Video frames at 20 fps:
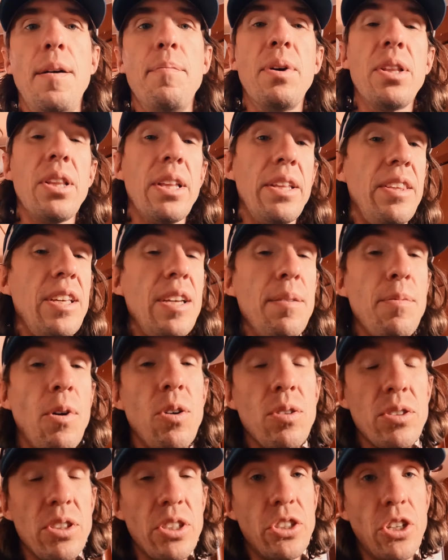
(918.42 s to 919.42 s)
But lithium
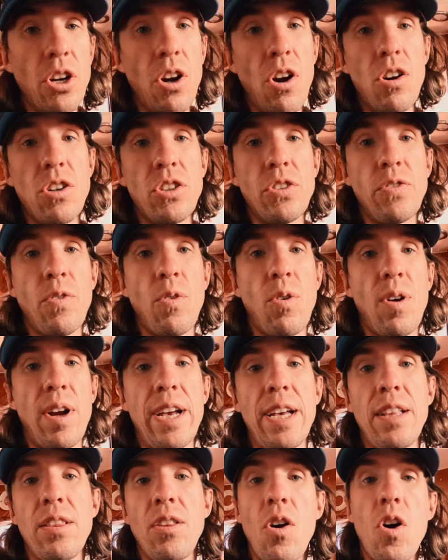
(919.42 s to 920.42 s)
holds a charge for
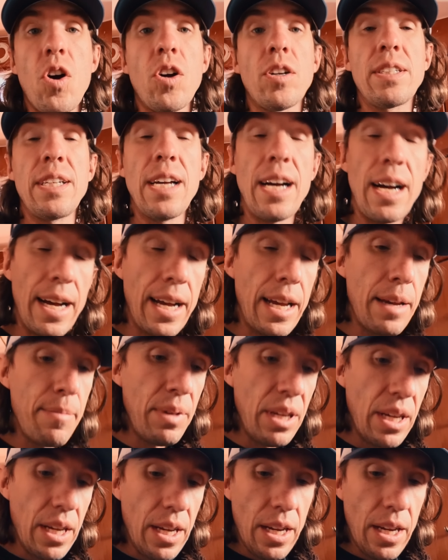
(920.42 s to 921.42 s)
a long time.